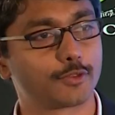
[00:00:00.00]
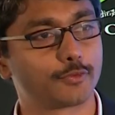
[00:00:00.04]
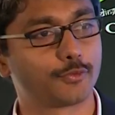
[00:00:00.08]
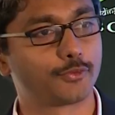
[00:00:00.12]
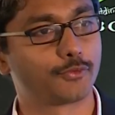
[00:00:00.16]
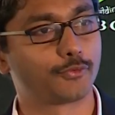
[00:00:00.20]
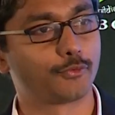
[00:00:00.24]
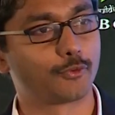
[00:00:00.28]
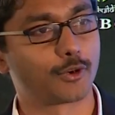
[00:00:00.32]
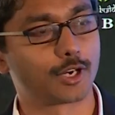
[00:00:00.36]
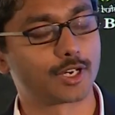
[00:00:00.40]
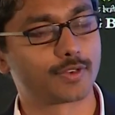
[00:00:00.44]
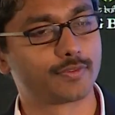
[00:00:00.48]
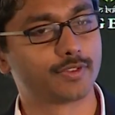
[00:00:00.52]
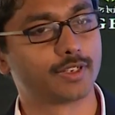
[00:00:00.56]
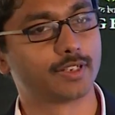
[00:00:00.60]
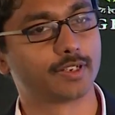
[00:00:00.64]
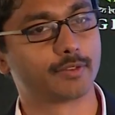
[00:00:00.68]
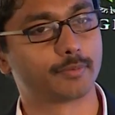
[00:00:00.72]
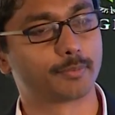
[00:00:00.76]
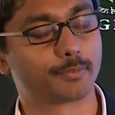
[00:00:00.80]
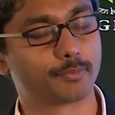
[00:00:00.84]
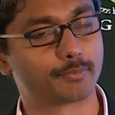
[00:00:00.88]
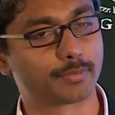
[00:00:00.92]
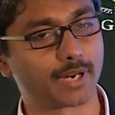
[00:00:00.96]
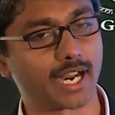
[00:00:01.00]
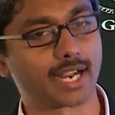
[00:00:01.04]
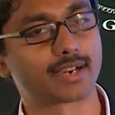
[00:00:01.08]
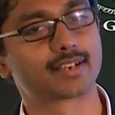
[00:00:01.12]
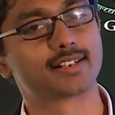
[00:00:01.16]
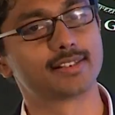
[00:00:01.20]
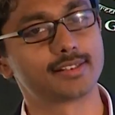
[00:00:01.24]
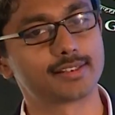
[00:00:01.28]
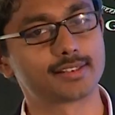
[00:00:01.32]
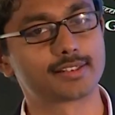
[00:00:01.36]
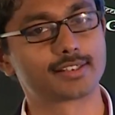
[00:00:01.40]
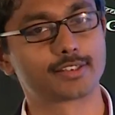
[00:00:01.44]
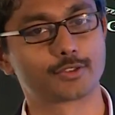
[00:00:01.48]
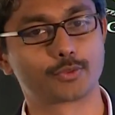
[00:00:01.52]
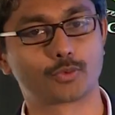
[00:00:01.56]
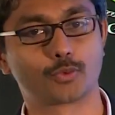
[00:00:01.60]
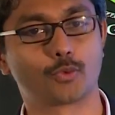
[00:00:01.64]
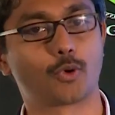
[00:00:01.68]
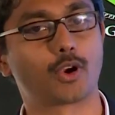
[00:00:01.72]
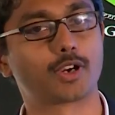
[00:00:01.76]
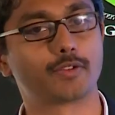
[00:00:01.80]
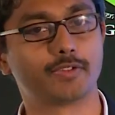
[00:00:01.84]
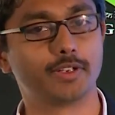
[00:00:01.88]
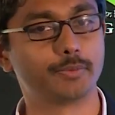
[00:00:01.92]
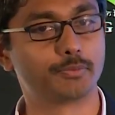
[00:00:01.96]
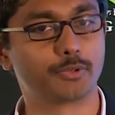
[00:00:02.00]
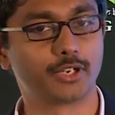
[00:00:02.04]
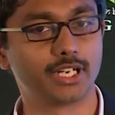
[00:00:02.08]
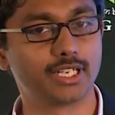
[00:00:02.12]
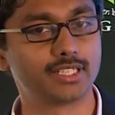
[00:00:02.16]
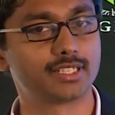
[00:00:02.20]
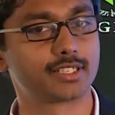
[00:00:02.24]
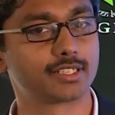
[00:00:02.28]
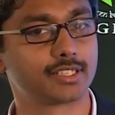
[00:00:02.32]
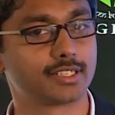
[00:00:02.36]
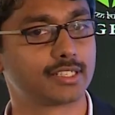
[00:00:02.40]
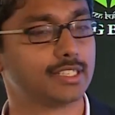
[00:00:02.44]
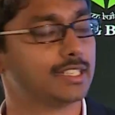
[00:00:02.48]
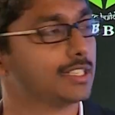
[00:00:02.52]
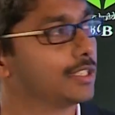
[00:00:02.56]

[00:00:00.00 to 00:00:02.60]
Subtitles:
of what we have practiced is what we preach.